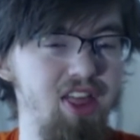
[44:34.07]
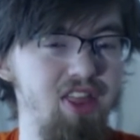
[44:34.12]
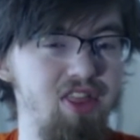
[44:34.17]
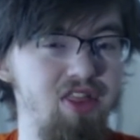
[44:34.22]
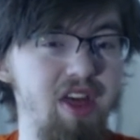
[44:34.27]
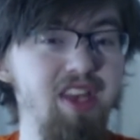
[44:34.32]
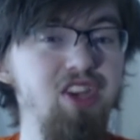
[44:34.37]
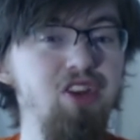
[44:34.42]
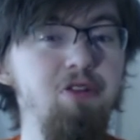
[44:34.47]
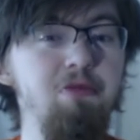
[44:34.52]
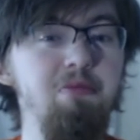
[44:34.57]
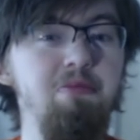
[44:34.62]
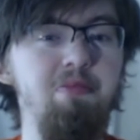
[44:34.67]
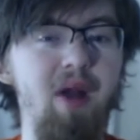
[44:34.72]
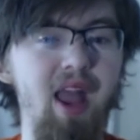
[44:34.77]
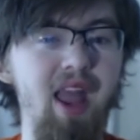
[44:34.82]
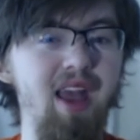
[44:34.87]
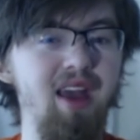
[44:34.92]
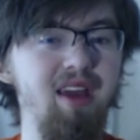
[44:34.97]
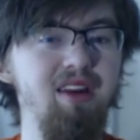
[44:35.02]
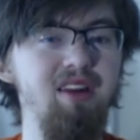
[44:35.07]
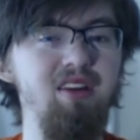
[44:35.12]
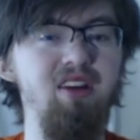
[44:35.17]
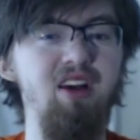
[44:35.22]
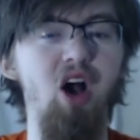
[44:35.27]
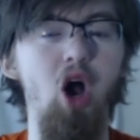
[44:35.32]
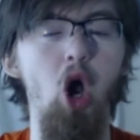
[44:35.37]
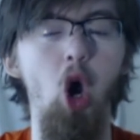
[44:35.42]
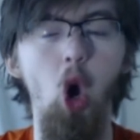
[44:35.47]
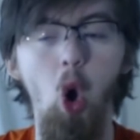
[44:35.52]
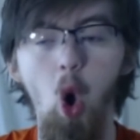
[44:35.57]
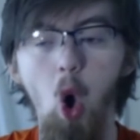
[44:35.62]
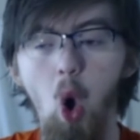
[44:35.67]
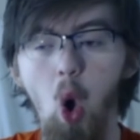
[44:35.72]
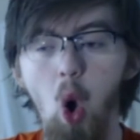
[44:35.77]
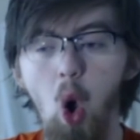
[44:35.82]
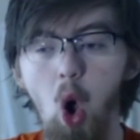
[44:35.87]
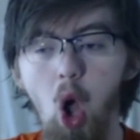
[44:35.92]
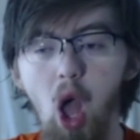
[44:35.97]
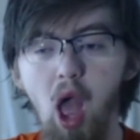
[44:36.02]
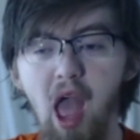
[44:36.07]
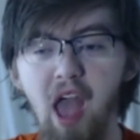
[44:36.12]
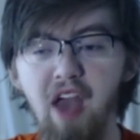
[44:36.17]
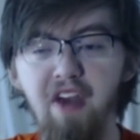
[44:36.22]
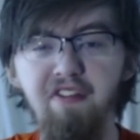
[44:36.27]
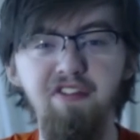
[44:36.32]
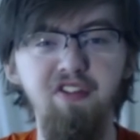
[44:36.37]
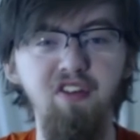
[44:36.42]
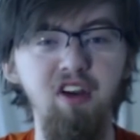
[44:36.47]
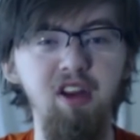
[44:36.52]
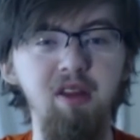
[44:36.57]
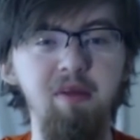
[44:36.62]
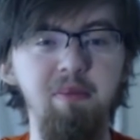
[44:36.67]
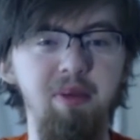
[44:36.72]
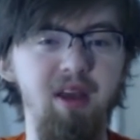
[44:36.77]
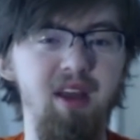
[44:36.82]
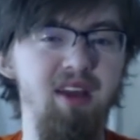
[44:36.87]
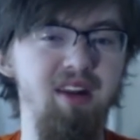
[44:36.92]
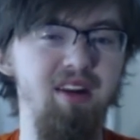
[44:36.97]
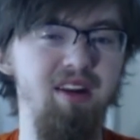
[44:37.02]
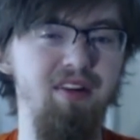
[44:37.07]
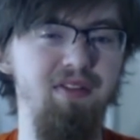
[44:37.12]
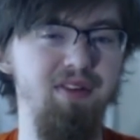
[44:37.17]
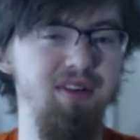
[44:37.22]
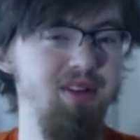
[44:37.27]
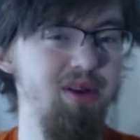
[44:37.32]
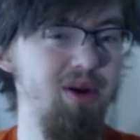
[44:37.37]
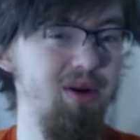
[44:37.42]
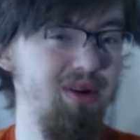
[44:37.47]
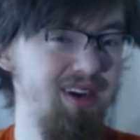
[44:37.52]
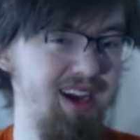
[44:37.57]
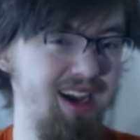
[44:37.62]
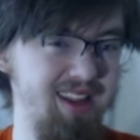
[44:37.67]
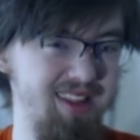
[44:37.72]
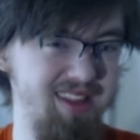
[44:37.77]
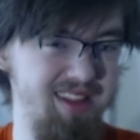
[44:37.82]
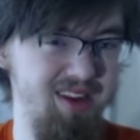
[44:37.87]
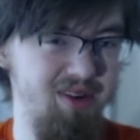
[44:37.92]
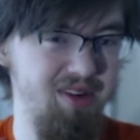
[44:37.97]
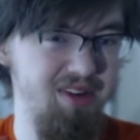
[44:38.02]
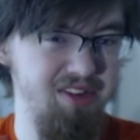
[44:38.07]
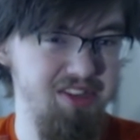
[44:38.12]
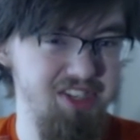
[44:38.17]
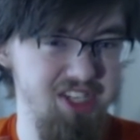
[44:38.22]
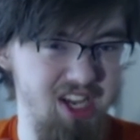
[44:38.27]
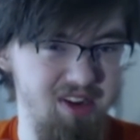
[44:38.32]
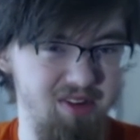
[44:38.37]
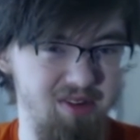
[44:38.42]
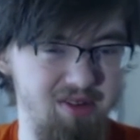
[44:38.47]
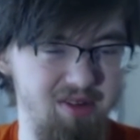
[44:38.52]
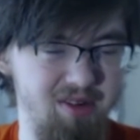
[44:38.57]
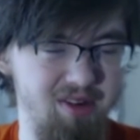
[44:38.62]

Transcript: Then you banned every bit of adult content on your channel.